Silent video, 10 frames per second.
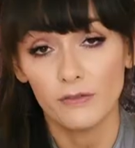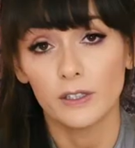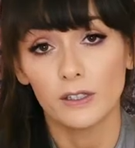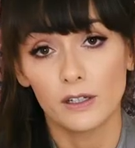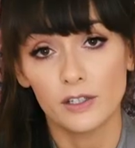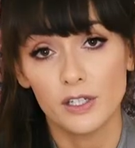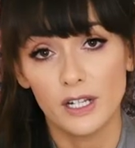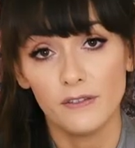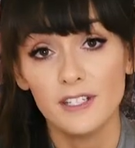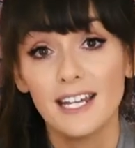for a long
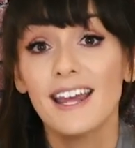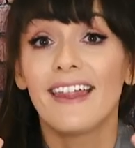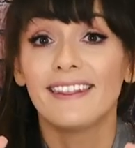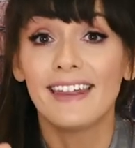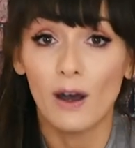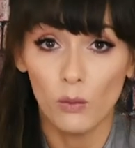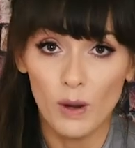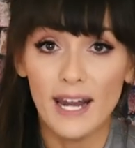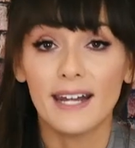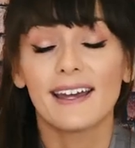shift, that
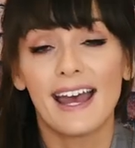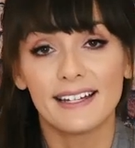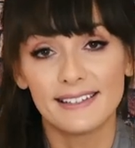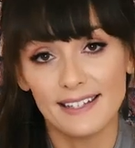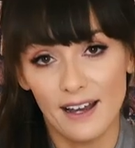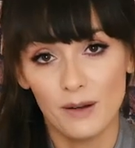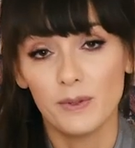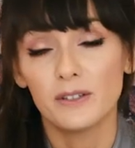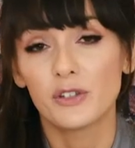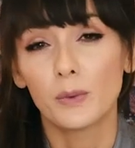weight adds up.
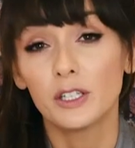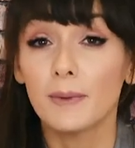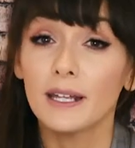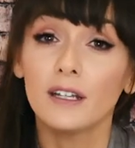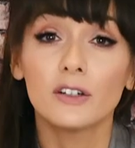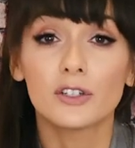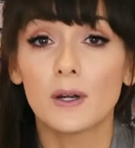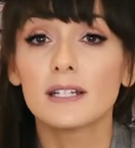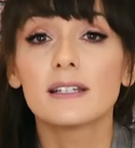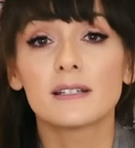So when you're making your
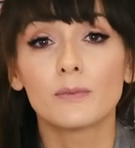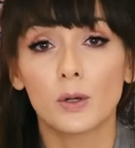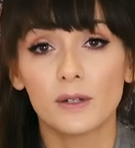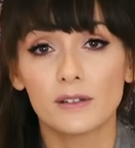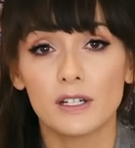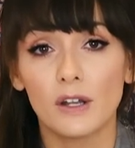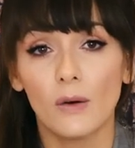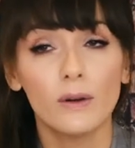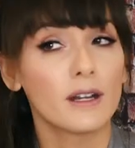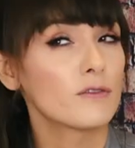choice, it's important to
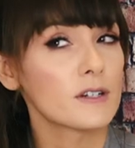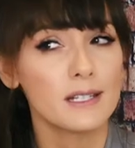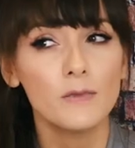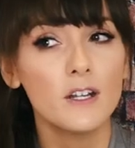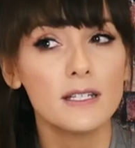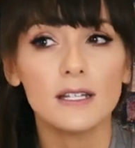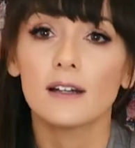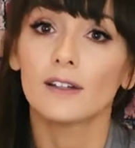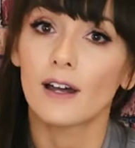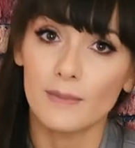note, and for some
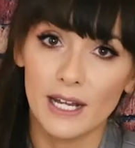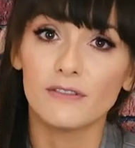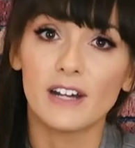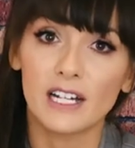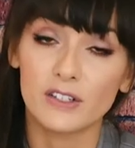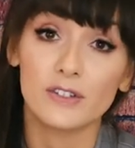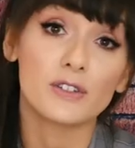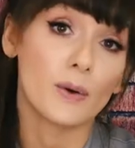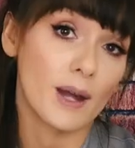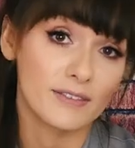reason, a lot of
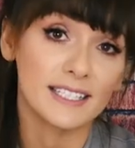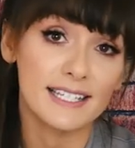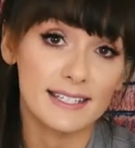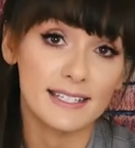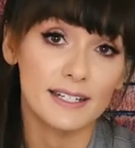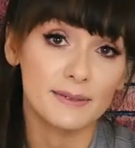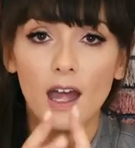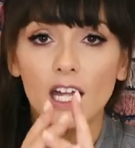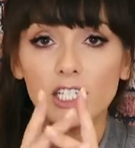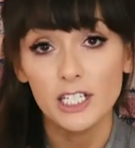manufacturers don't have it listed.
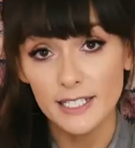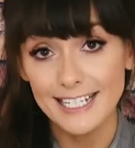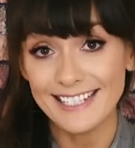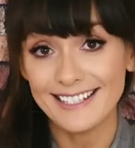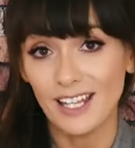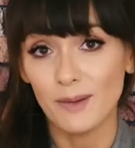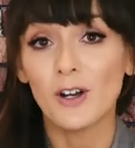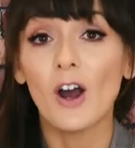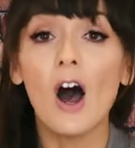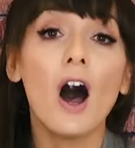Just a
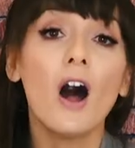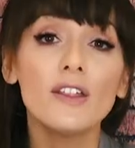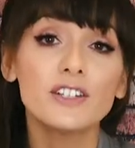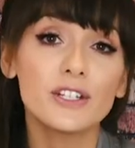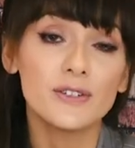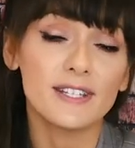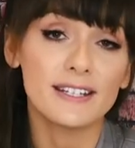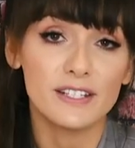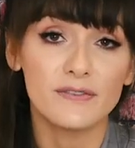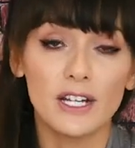disclaimer, all the shoes
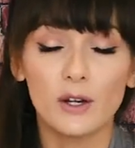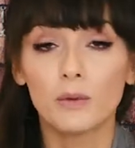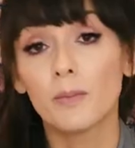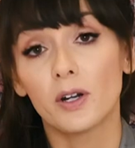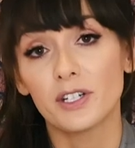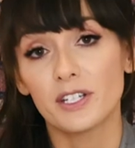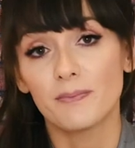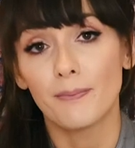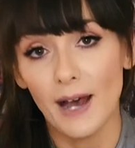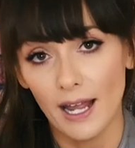in this video were
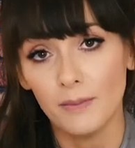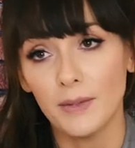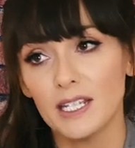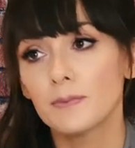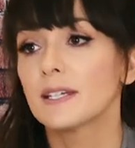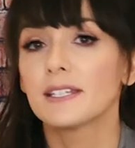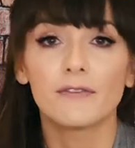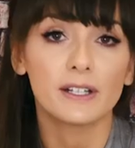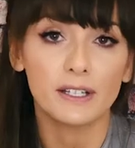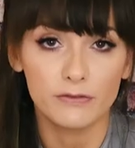purchased by me
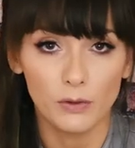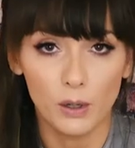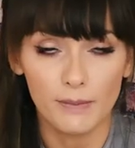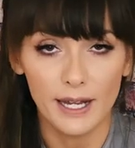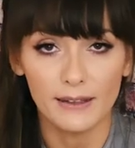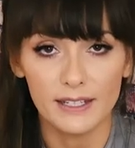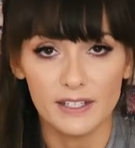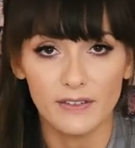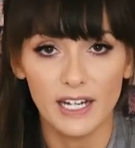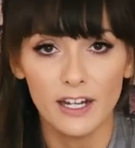specifically for making
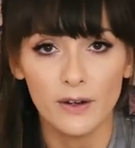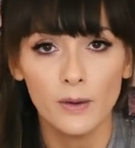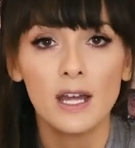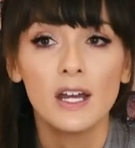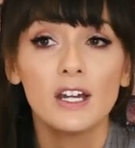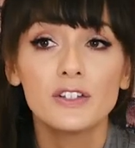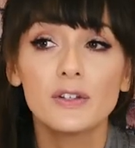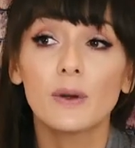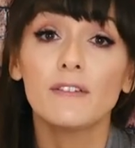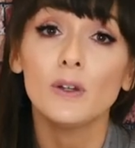this video.
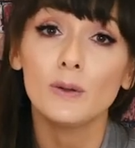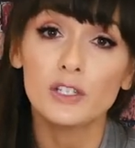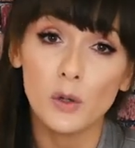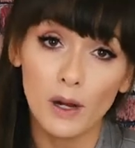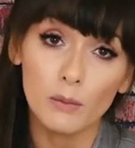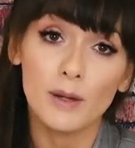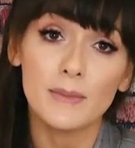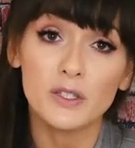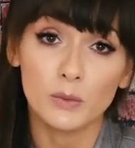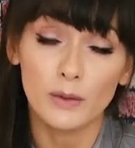So if you enjoy
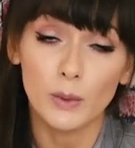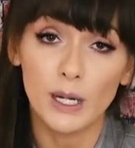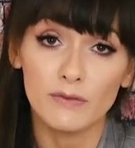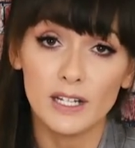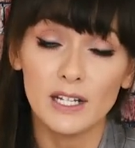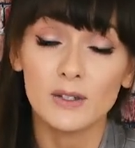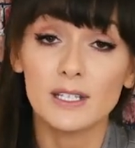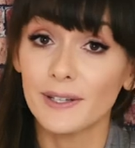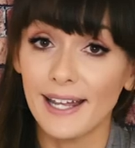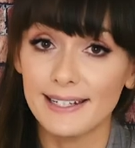women's workwear
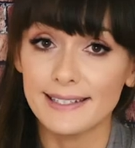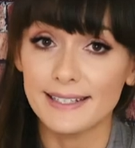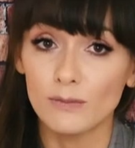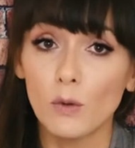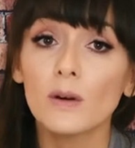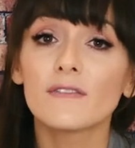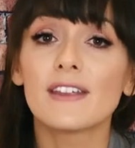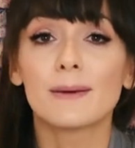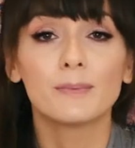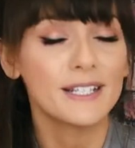videos and would like to see more
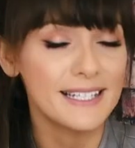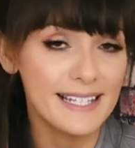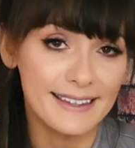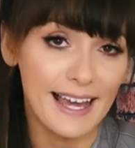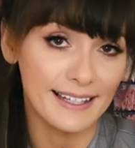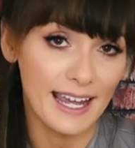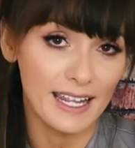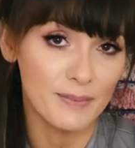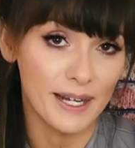of them, please hit that like